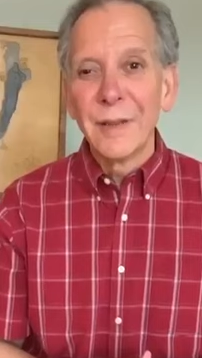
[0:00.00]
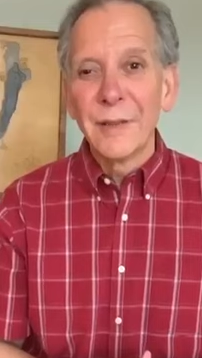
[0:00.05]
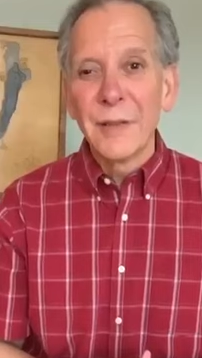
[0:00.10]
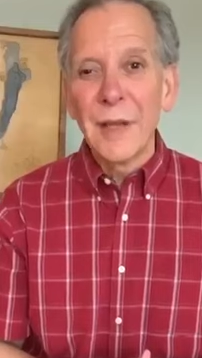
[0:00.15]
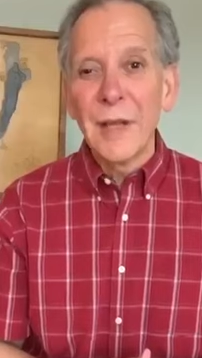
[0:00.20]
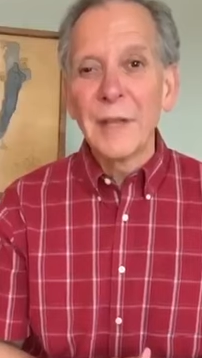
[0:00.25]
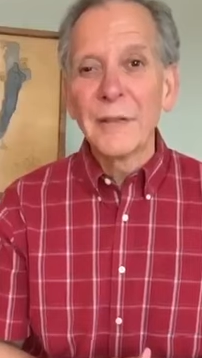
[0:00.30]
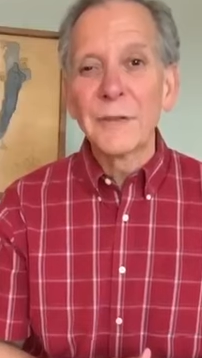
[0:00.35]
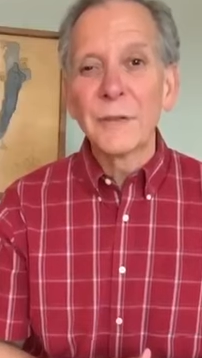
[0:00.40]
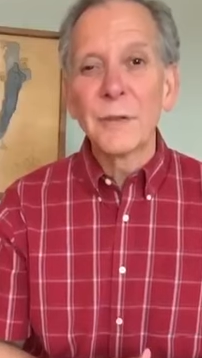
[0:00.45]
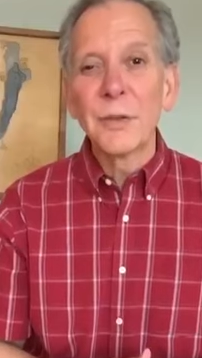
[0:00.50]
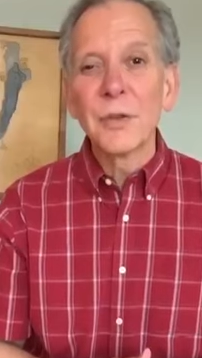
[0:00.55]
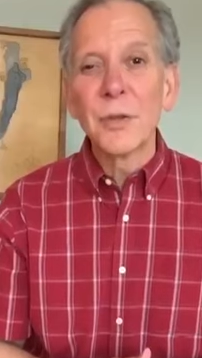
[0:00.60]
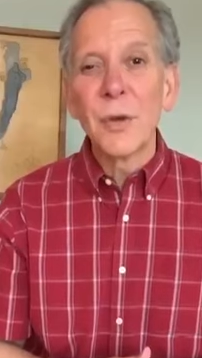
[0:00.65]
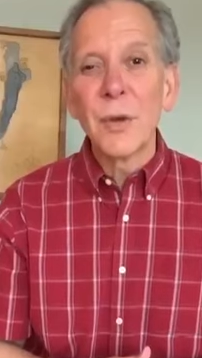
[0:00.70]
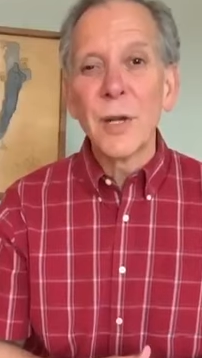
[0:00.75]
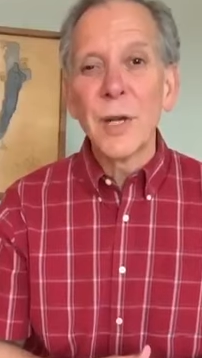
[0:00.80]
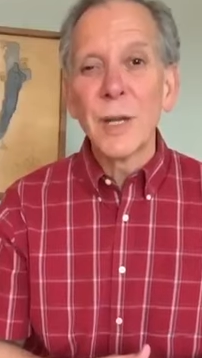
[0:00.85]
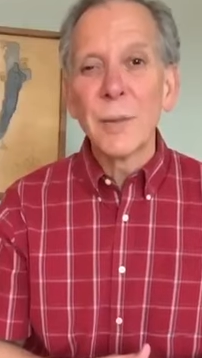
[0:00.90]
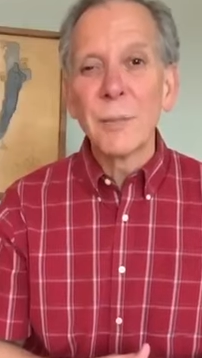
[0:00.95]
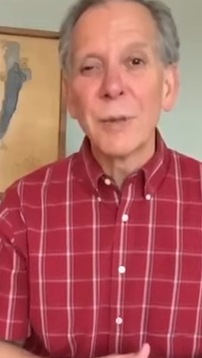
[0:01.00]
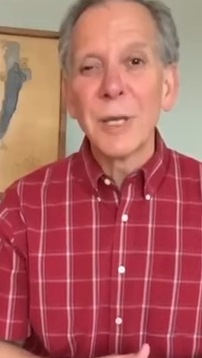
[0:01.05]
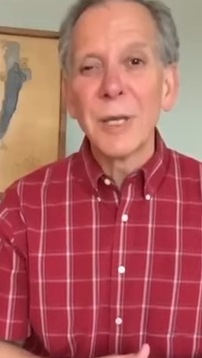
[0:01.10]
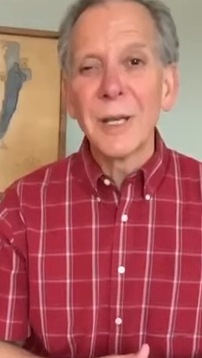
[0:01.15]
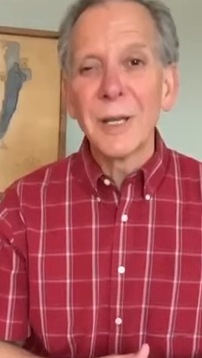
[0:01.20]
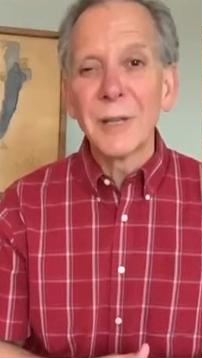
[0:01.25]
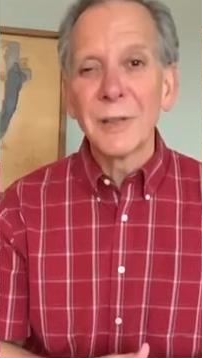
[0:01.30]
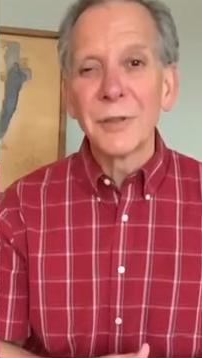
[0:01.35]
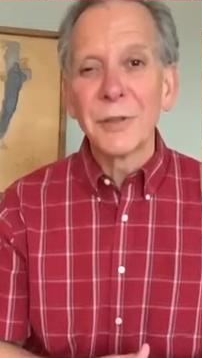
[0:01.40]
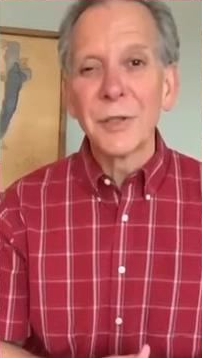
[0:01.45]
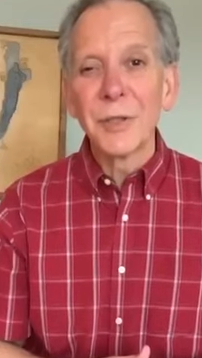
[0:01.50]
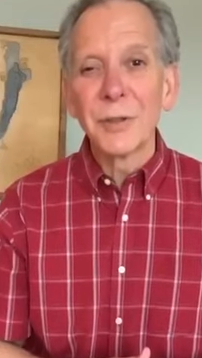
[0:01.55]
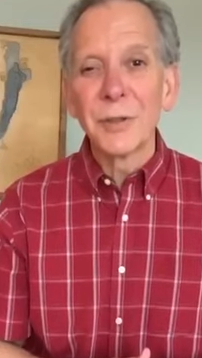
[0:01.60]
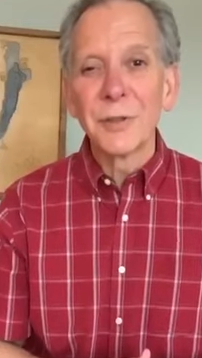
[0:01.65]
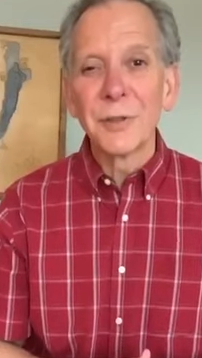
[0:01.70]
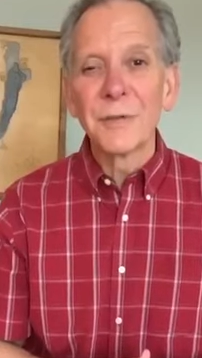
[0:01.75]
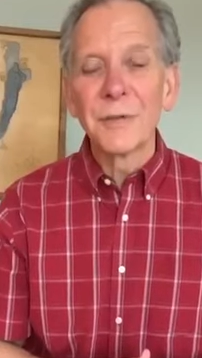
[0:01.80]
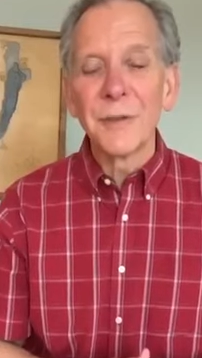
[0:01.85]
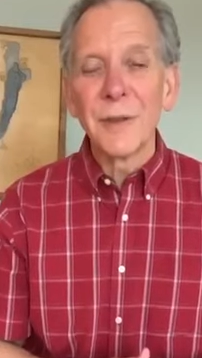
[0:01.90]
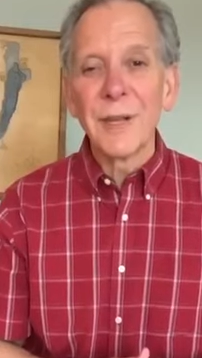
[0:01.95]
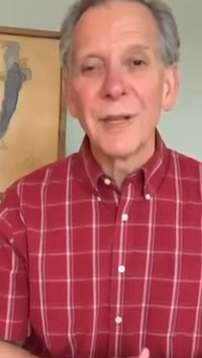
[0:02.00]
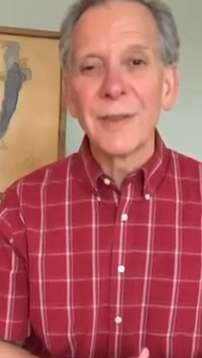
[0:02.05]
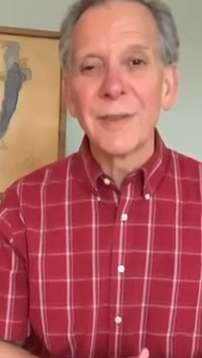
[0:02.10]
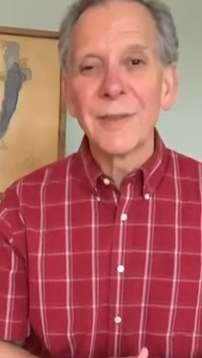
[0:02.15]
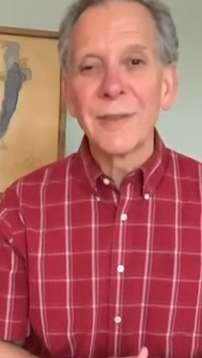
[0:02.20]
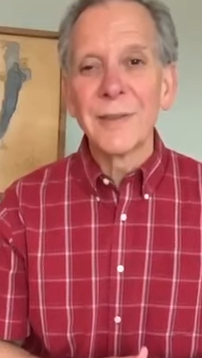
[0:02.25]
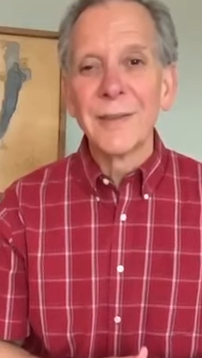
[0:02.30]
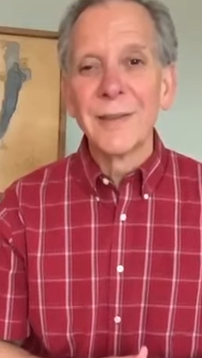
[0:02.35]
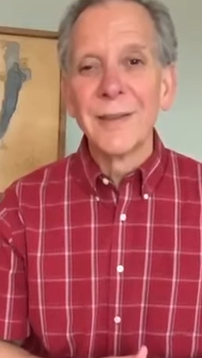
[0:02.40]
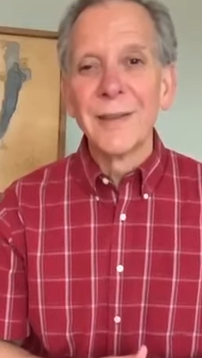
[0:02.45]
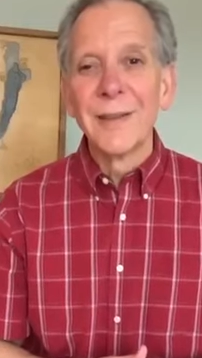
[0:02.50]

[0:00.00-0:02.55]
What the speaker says: Thanks for joining me on Shield of Faith.